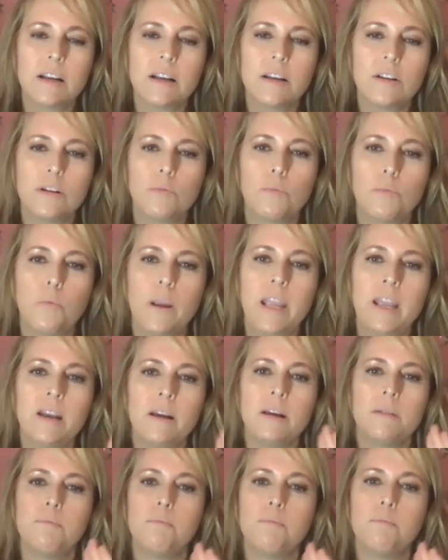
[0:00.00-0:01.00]

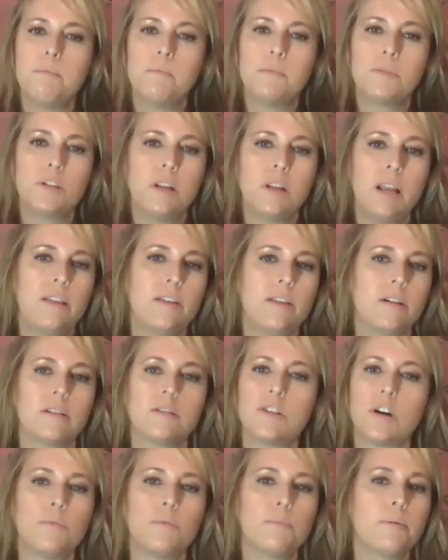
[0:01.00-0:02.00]
we either
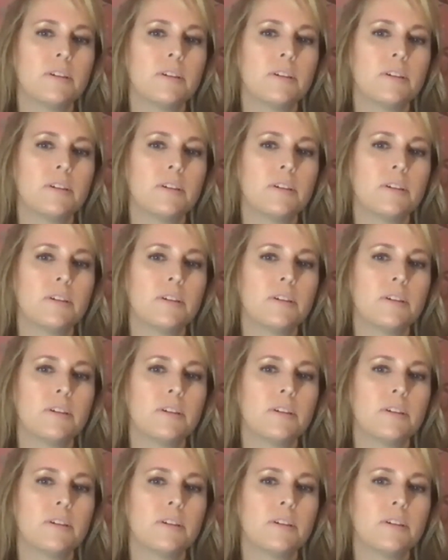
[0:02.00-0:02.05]
don't